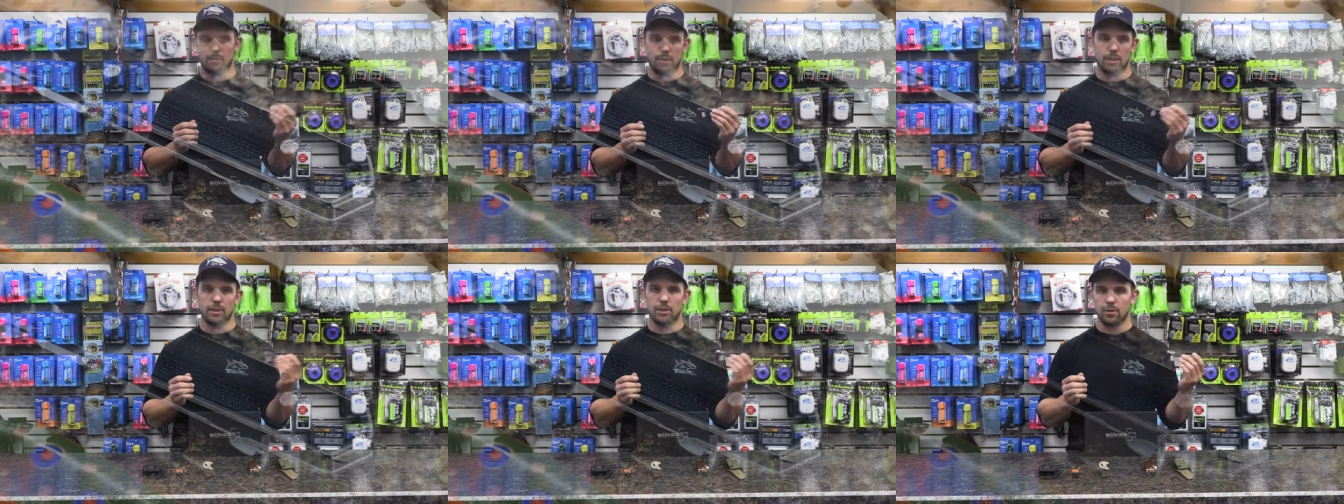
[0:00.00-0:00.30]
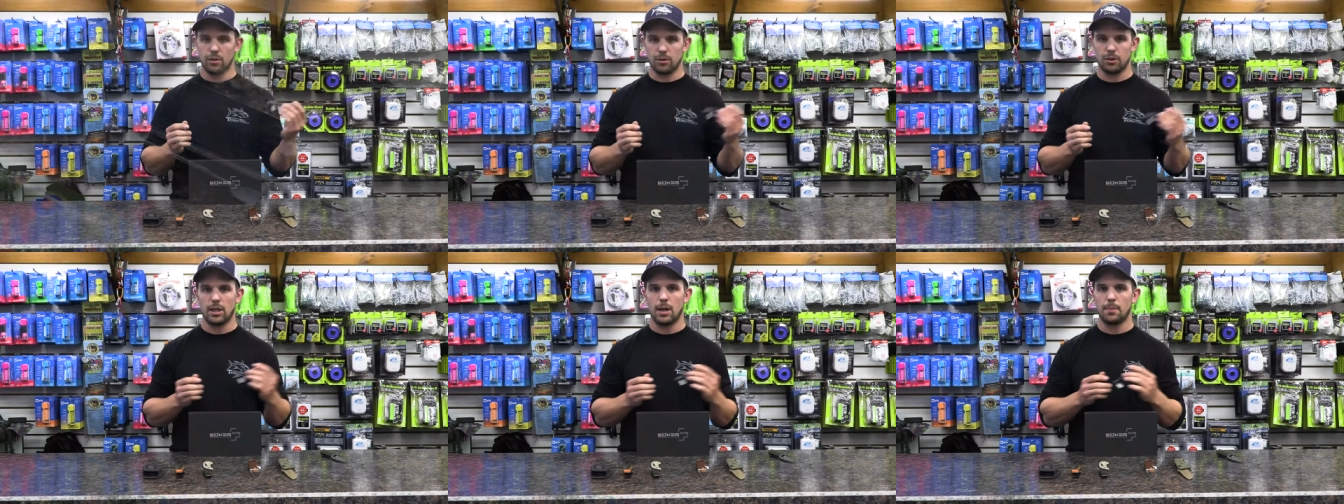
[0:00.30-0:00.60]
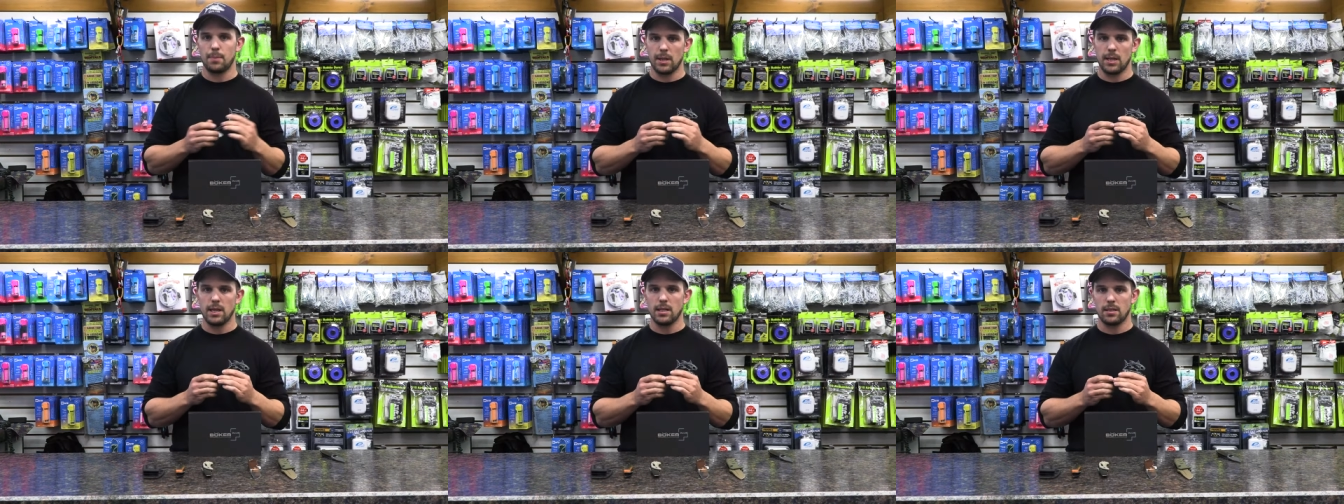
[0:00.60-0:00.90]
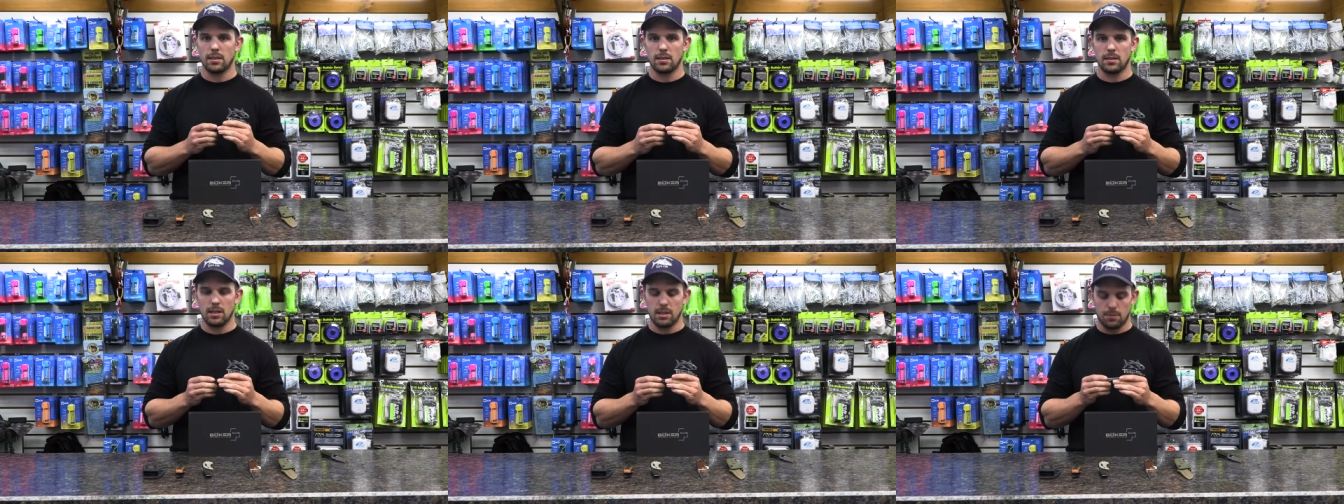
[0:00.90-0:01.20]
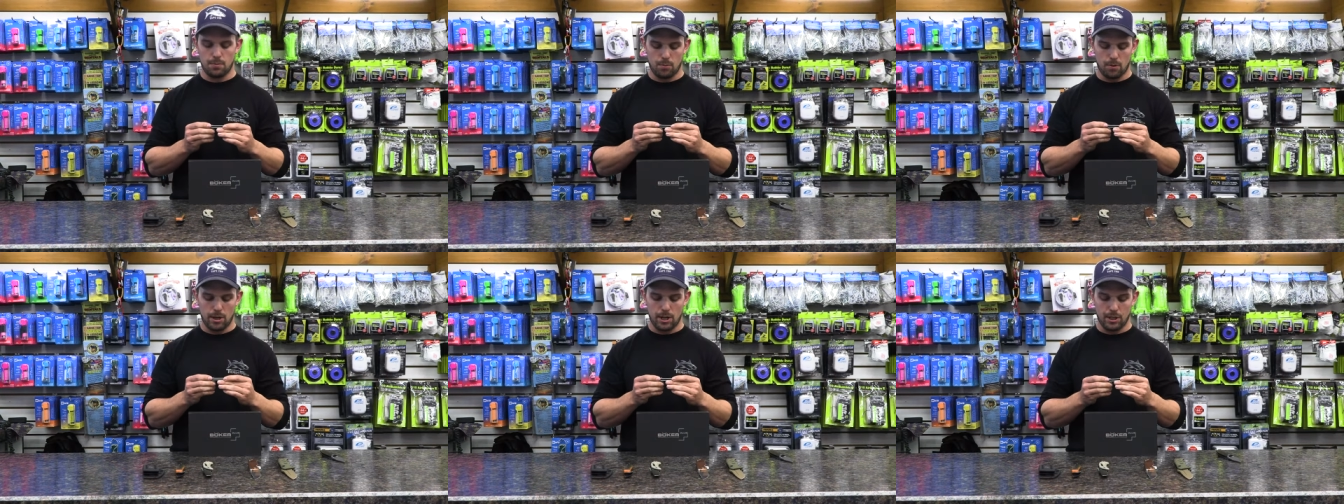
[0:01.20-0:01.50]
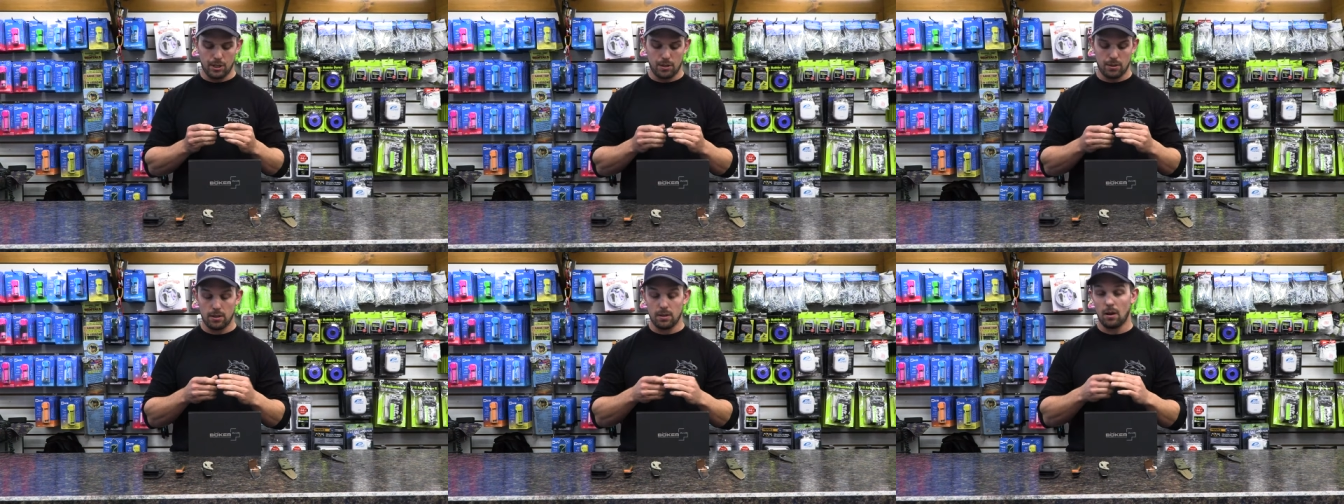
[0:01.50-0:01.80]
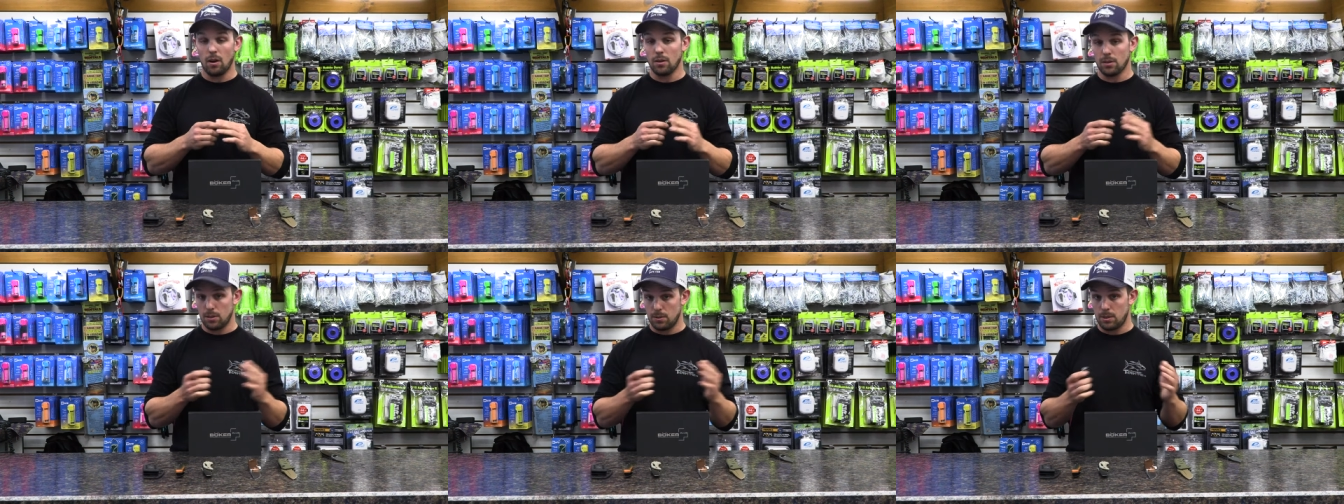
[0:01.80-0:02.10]
traditional Japanese
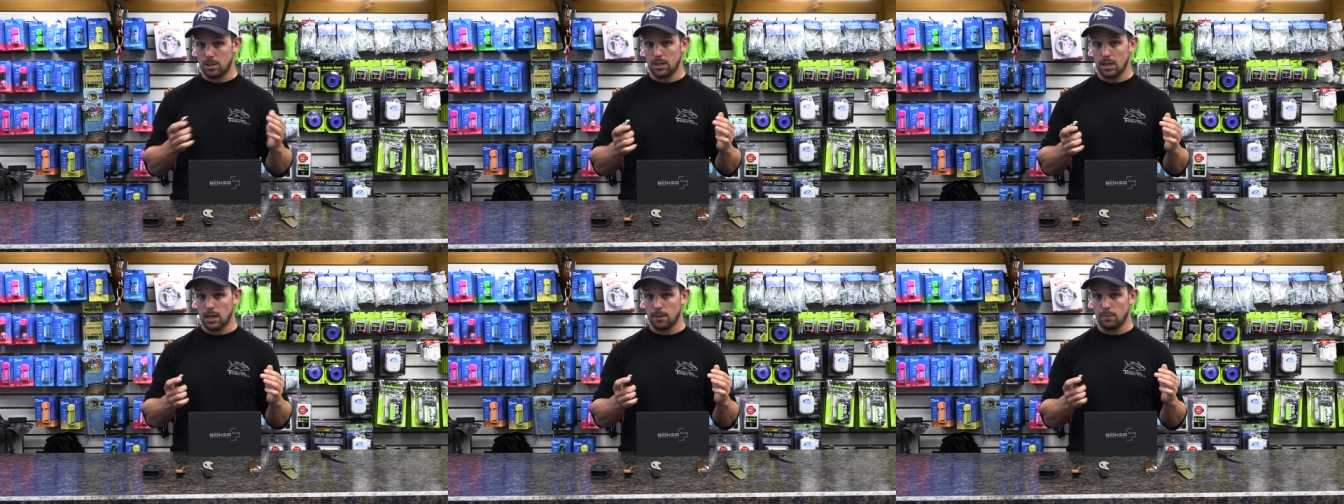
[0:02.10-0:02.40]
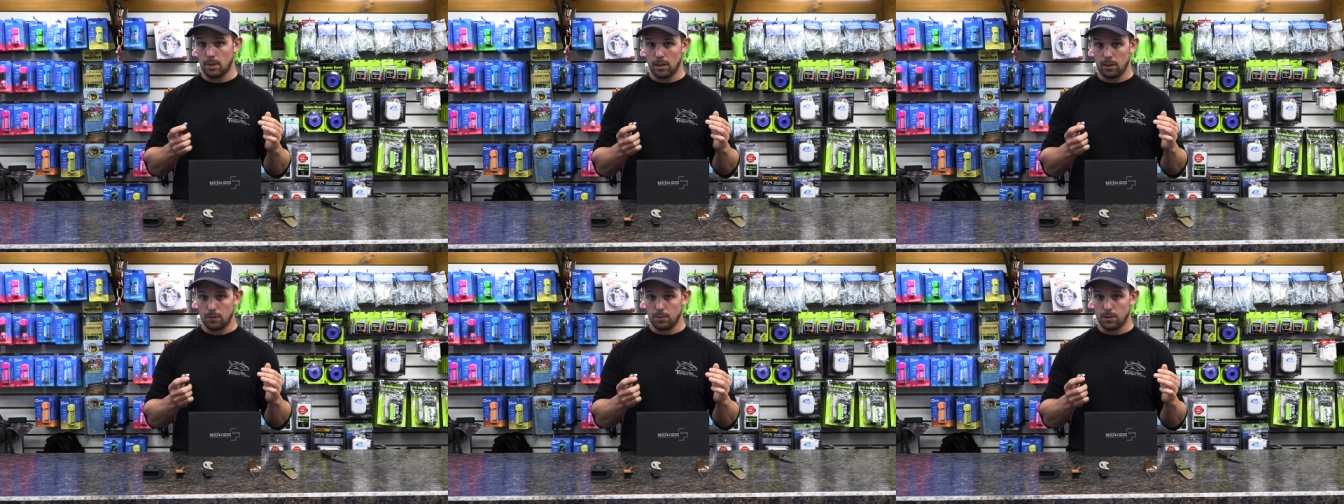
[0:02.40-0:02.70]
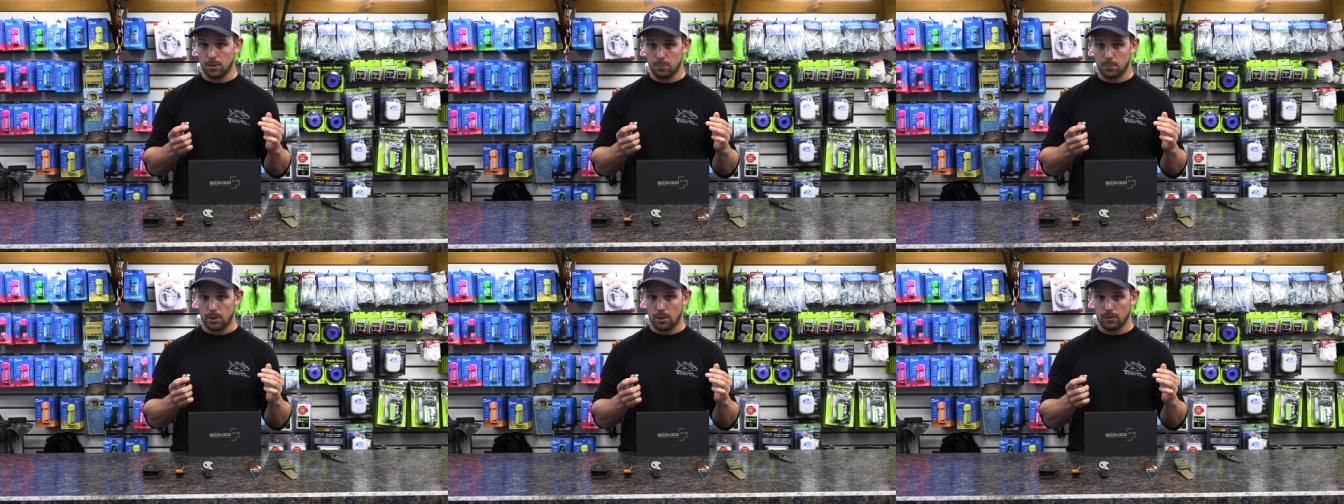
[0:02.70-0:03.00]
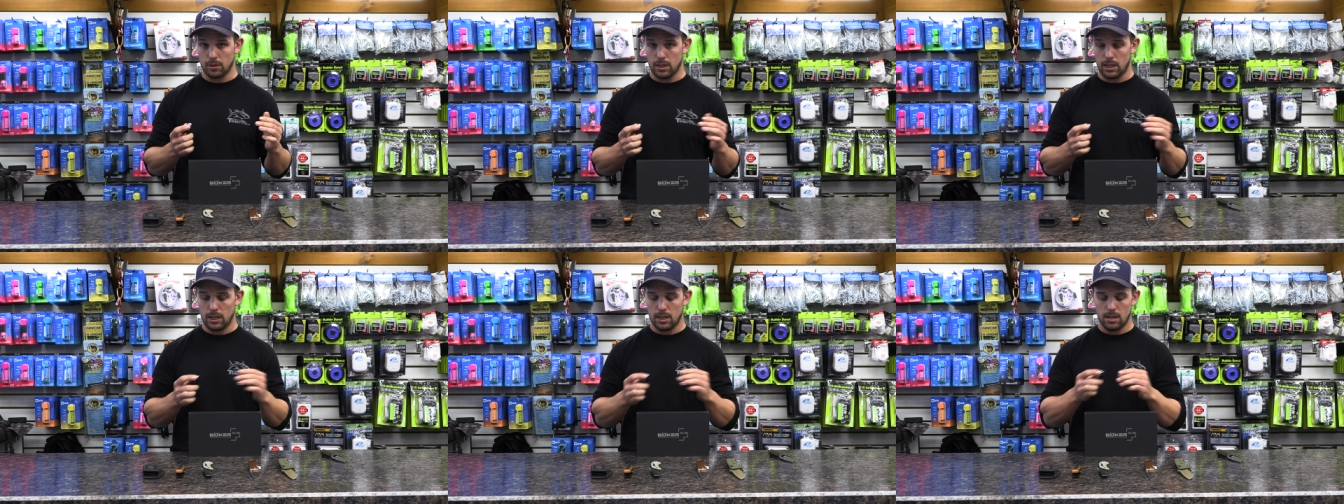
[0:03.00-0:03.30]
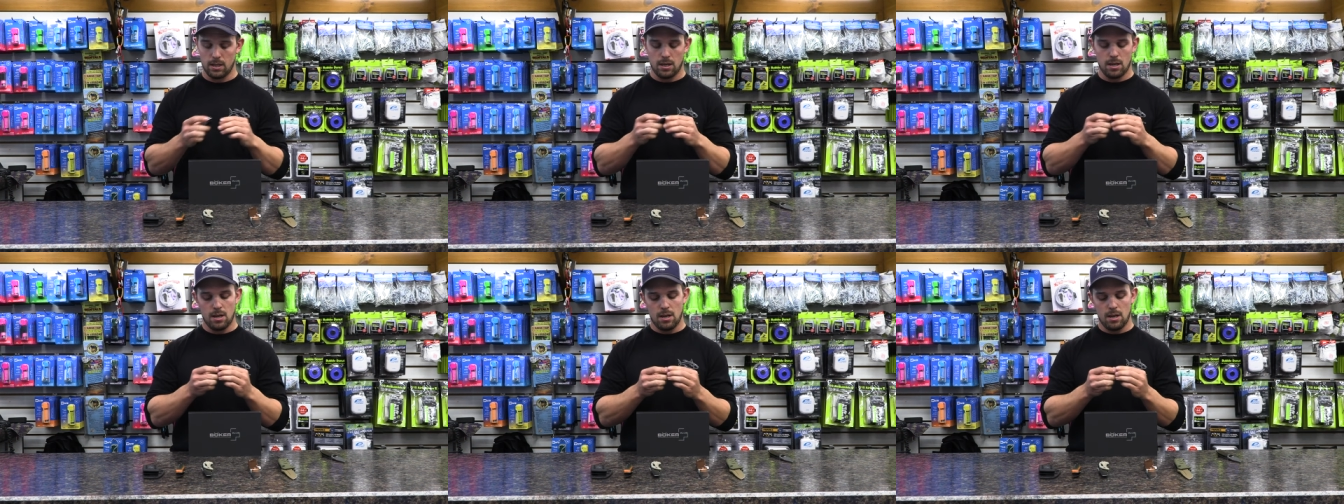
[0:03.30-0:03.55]
inspiration, also designed by Lucas Burnley.